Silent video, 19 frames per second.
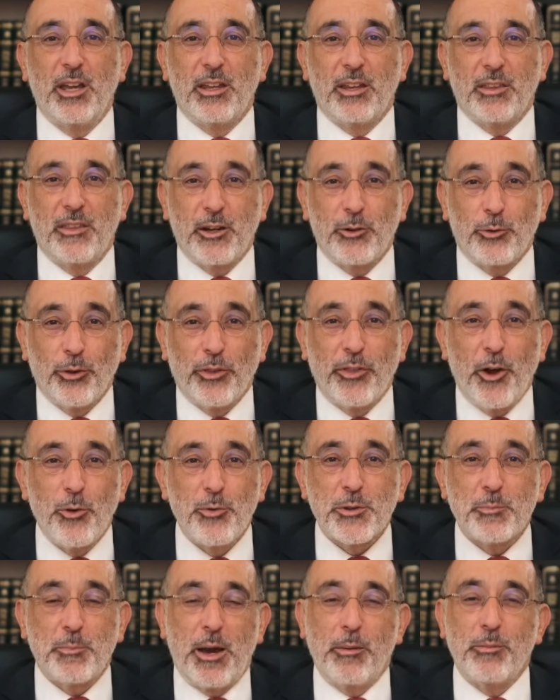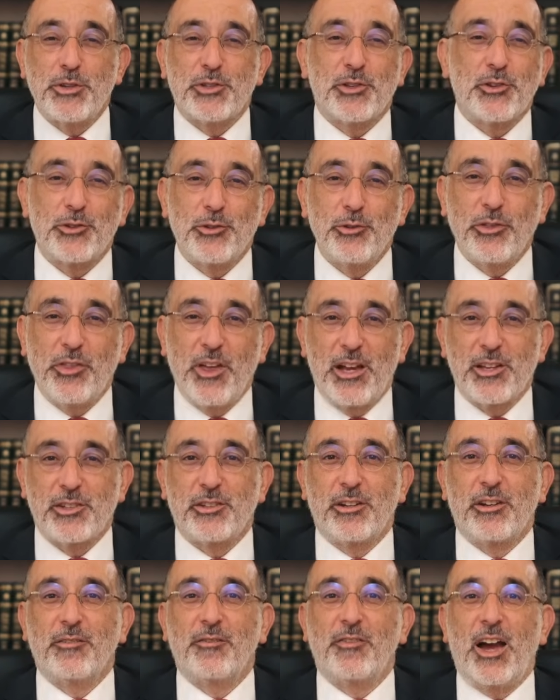that, although it was published in
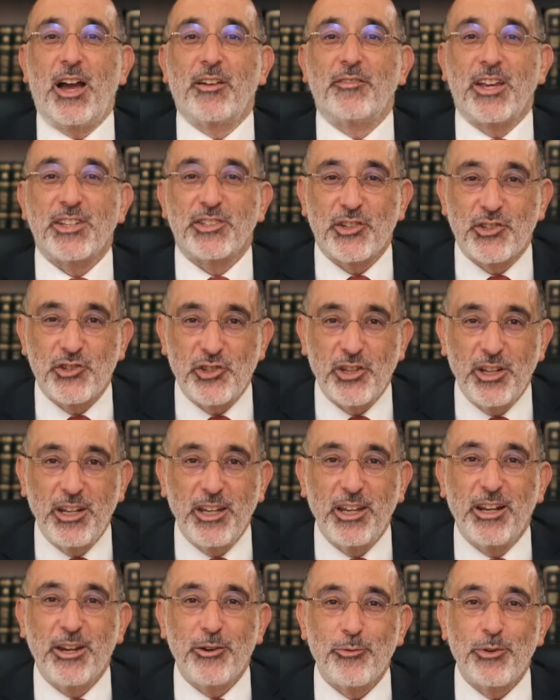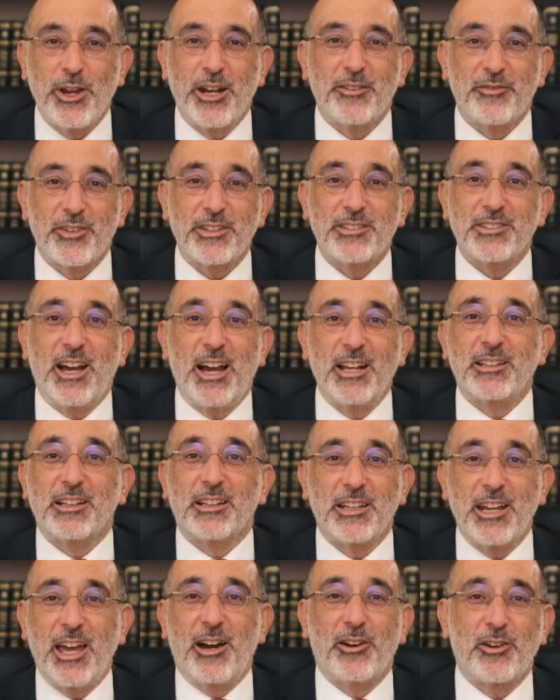2005, has a chillingly relevant title
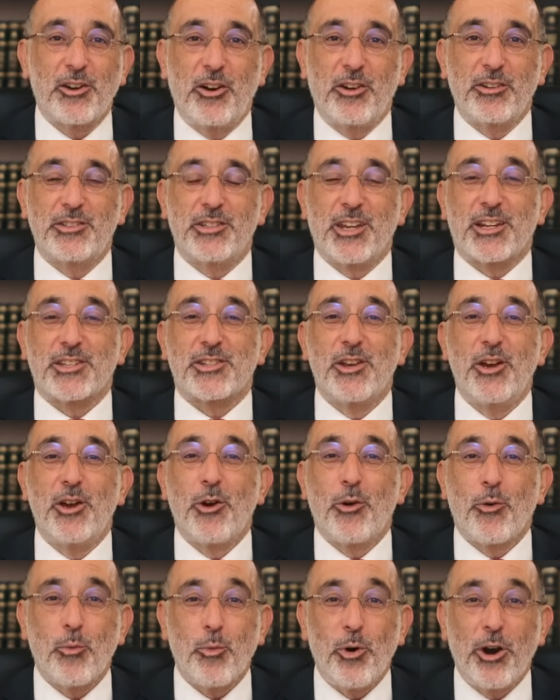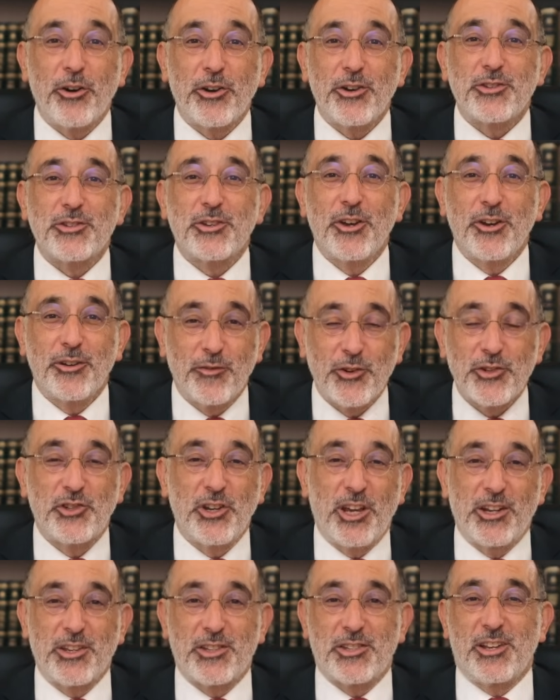in our context, Warrant for
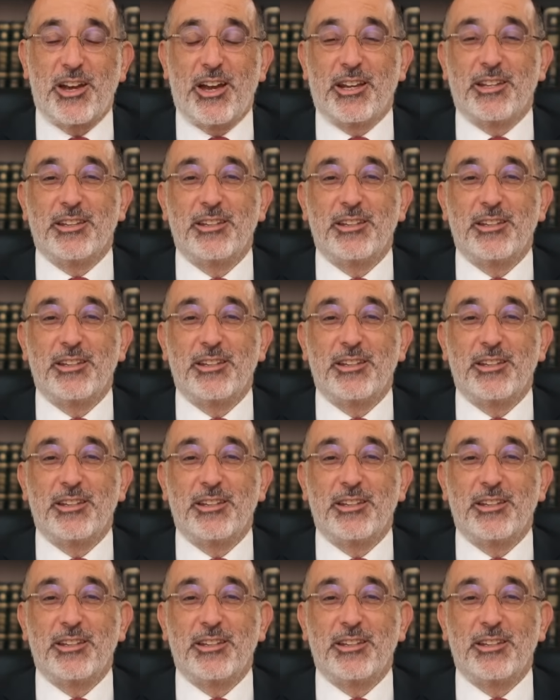Genocide.